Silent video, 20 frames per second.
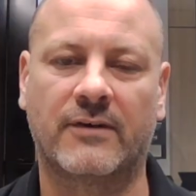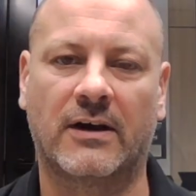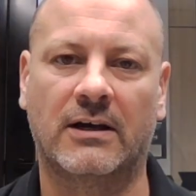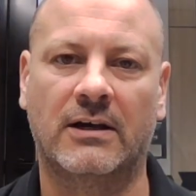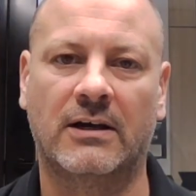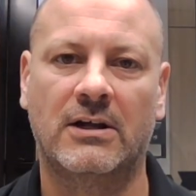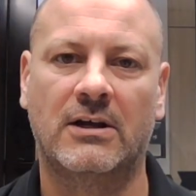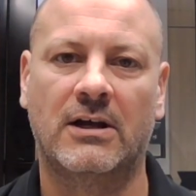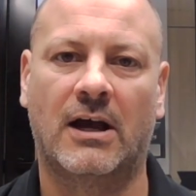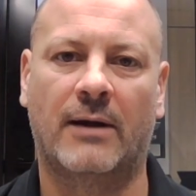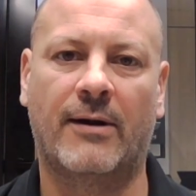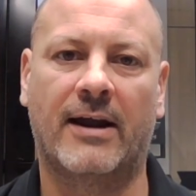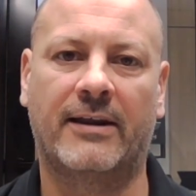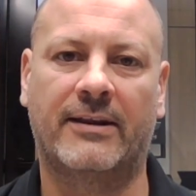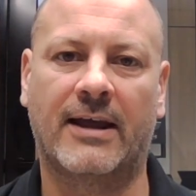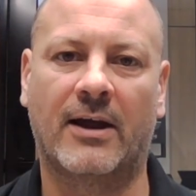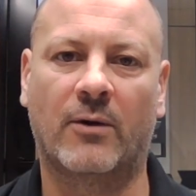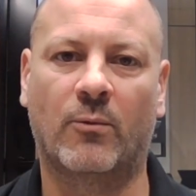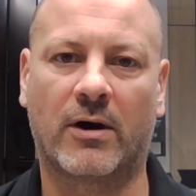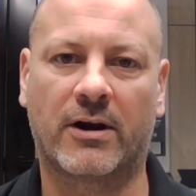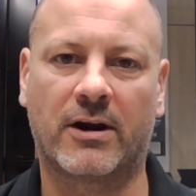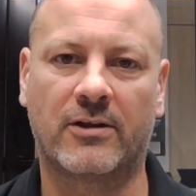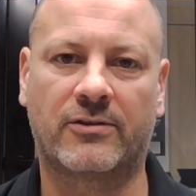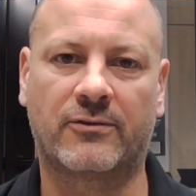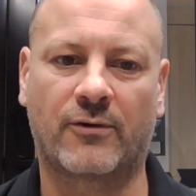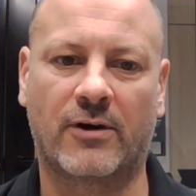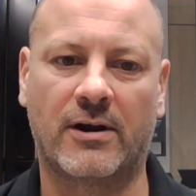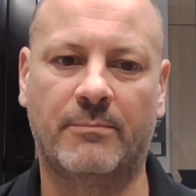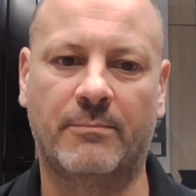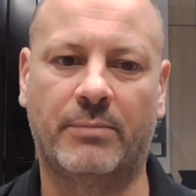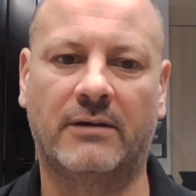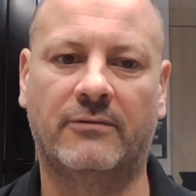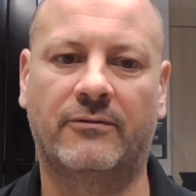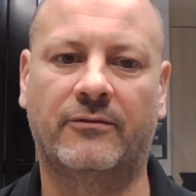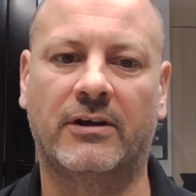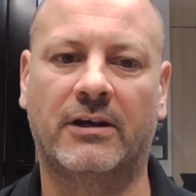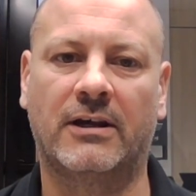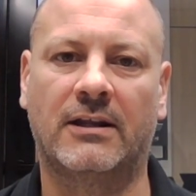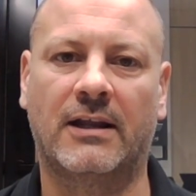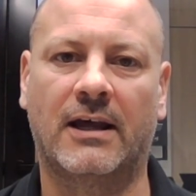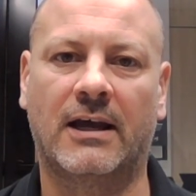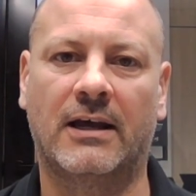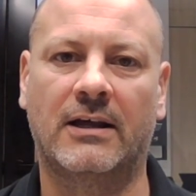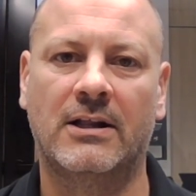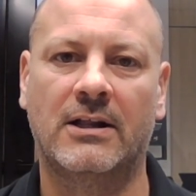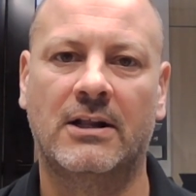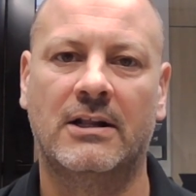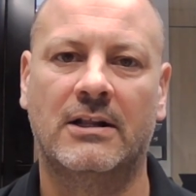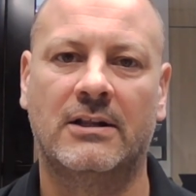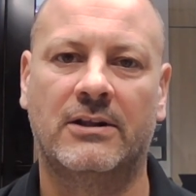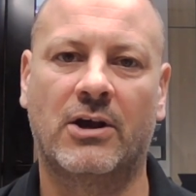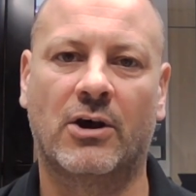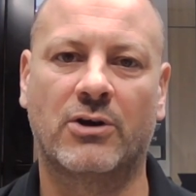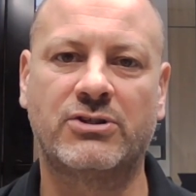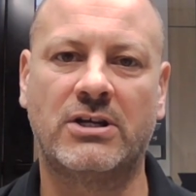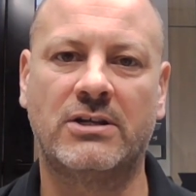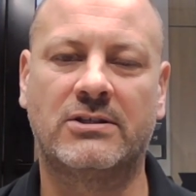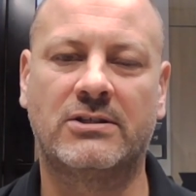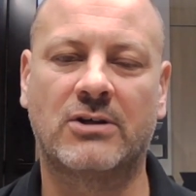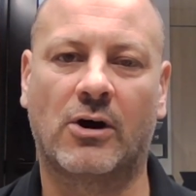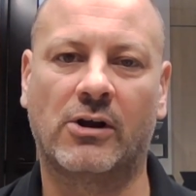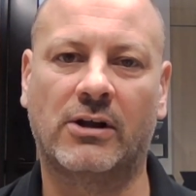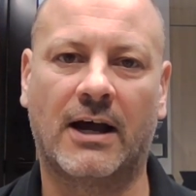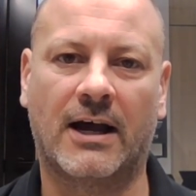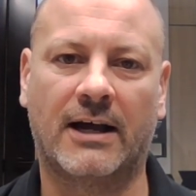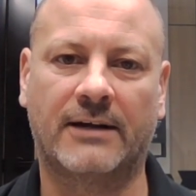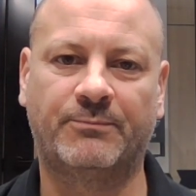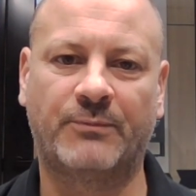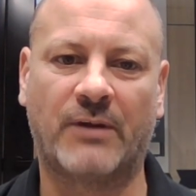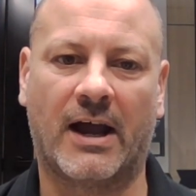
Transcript: uh, around that 103 big figure there. The Aussie dollar